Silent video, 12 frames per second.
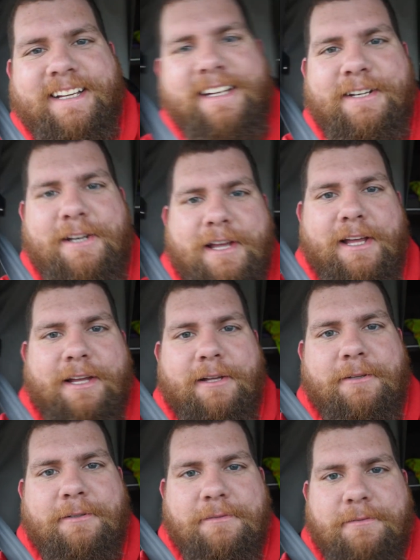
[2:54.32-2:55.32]
And, uh...
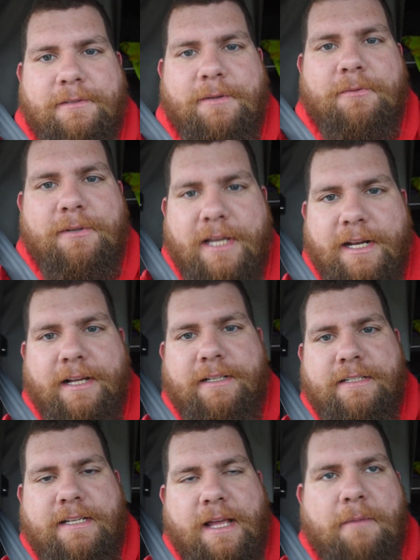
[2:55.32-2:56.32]
and we'll get
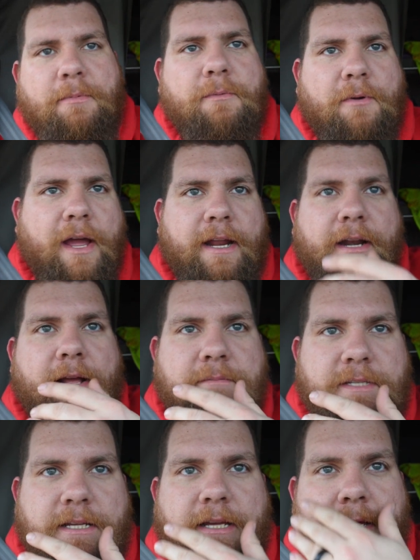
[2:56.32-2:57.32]
on step and we're headed up
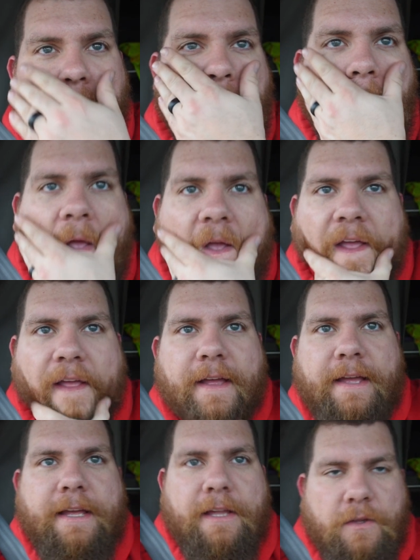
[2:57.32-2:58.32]
to
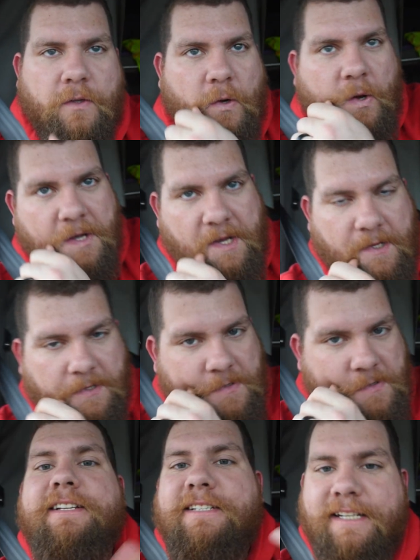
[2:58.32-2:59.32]
Illinois.
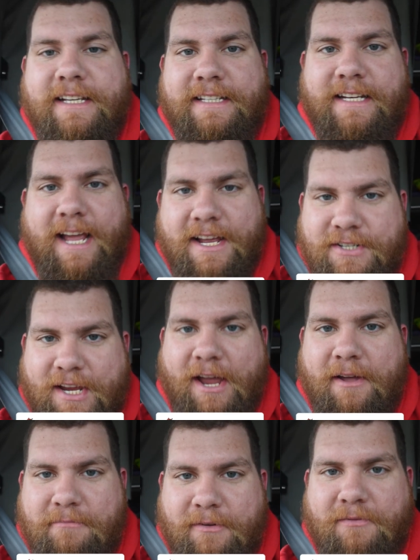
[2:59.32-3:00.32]
Didn't get the dash
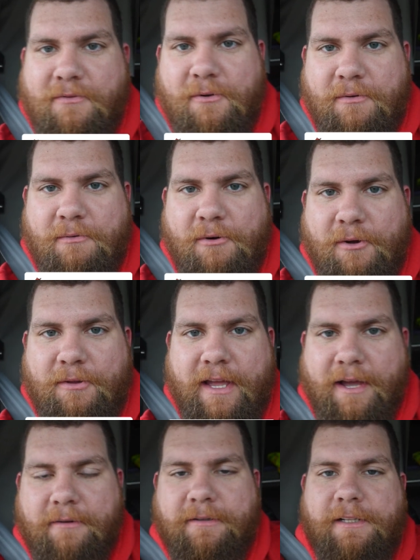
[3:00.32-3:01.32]
cam before we rolled
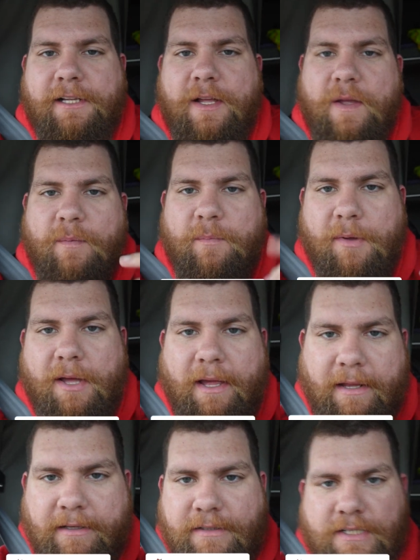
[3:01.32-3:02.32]
out,
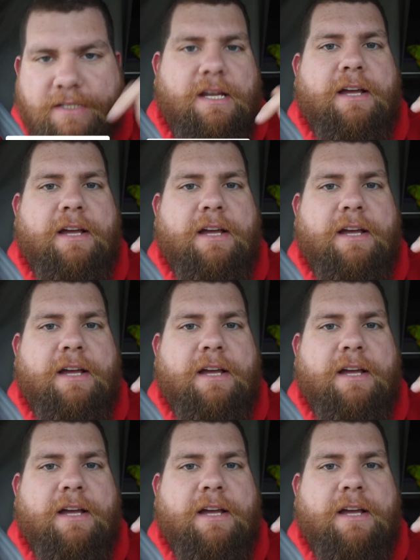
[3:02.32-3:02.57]
but just